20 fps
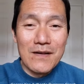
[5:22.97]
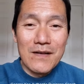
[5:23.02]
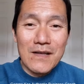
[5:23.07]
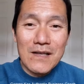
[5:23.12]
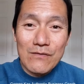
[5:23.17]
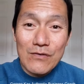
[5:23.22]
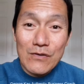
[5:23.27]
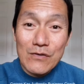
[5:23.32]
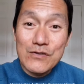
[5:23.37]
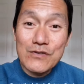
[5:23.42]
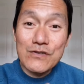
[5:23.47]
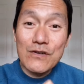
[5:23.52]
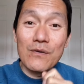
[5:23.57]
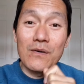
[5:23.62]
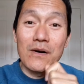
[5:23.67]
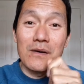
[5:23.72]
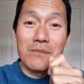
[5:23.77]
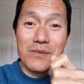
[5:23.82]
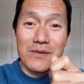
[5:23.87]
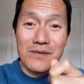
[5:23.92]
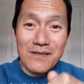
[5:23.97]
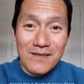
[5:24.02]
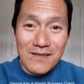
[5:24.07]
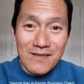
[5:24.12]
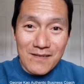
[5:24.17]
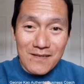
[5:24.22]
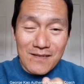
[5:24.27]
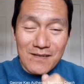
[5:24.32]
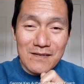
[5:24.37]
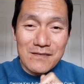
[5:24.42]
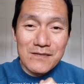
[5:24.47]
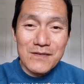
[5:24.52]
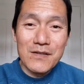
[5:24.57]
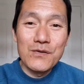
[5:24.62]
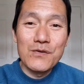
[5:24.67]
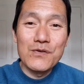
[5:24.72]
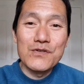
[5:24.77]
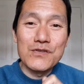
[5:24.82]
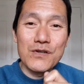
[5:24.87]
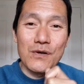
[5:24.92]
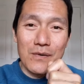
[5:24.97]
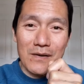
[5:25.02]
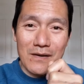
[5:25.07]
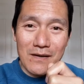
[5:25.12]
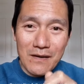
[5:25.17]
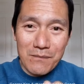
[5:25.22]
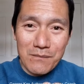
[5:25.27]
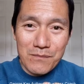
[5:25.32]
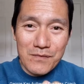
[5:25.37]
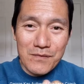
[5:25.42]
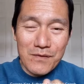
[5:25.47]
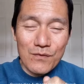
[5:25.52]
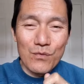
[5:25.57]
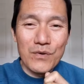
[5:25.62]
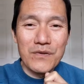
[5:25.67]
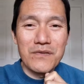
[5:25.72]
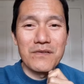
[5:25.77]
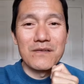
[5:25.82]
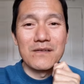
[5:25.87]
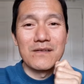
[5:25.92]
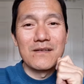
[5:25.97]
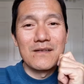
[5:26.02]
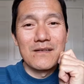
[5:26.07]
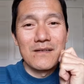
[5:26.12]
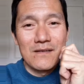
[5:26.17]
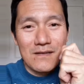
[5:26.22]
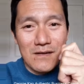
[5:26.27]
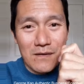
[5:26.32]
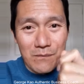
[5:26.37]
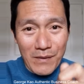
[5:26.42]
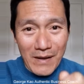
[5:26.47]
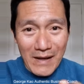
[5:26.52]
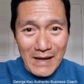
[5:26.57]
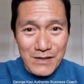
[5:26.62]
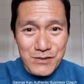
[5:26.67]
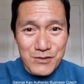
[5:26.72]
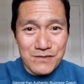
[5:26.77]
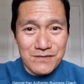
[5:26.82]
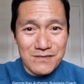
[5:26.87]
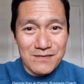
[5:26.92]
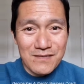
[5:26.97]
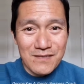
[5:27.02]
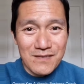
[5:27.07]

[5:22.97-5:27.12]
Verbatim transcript: If you show up, continue showing up with compassion,